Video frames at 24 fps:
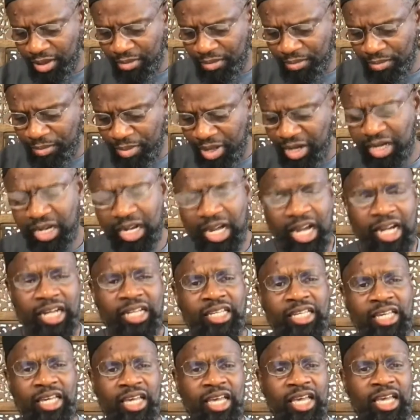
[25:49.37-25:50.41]
min
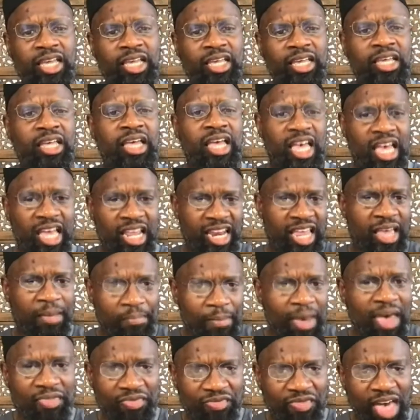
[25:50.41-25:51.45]
khalqihi, and they
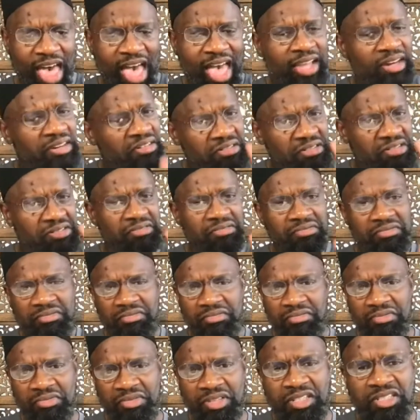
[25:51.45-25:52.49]
meant that,
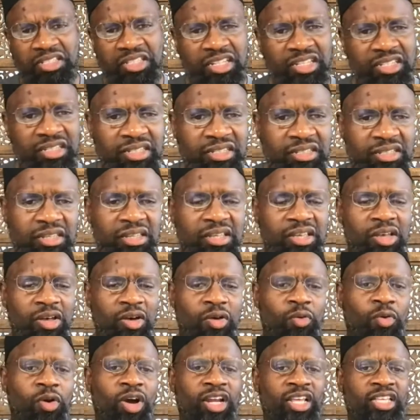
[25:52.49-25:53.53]
this is
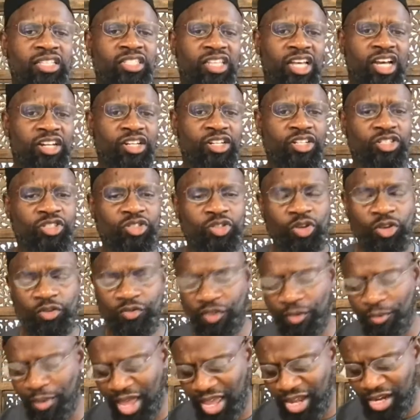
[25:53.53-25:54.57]
what is understood
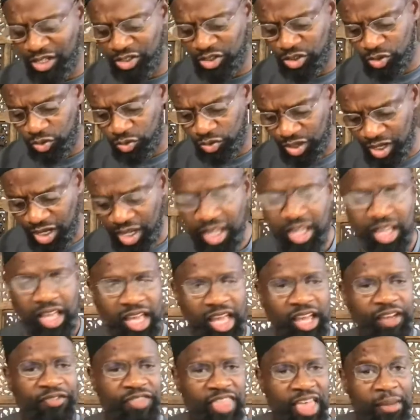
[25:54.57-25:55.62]
from Al-Sunna.
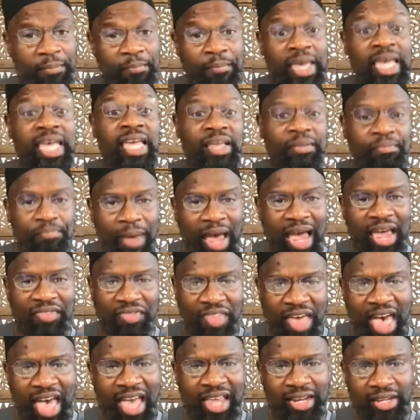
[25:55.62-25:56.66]
If they mean by
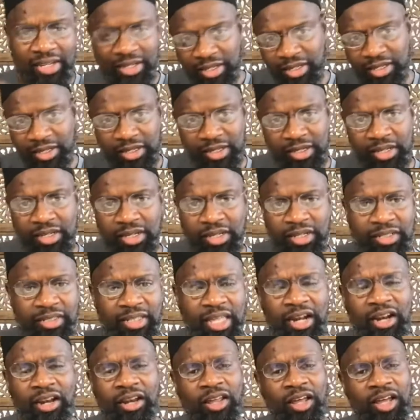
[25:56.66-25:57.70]
that
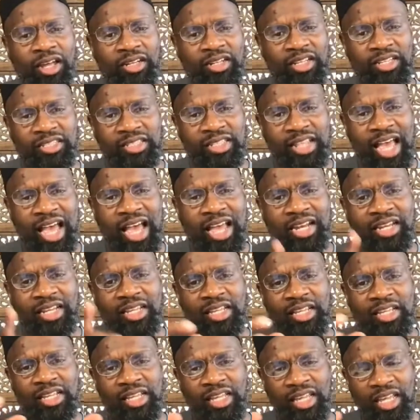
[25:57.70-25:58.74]
Allah does not
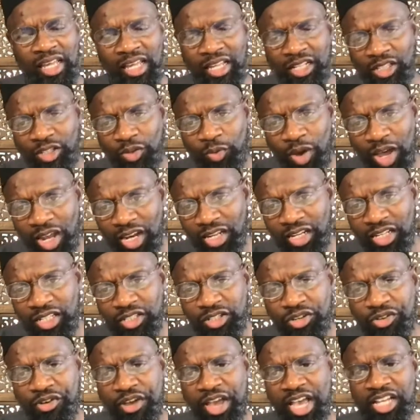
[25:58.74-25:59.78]
indwell in his
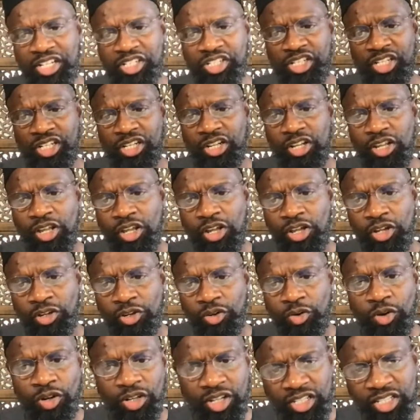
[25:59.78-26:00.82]
creation,
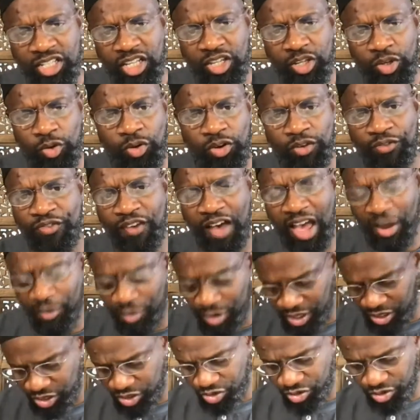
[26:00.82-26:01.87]
nor does he unify
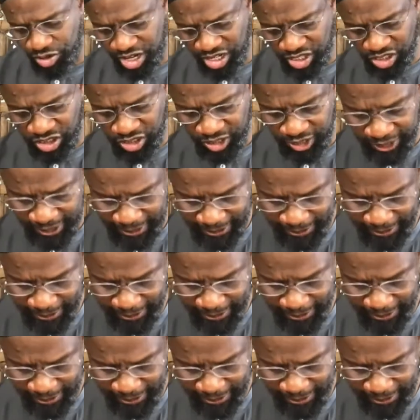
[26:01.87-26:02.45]
with his creation.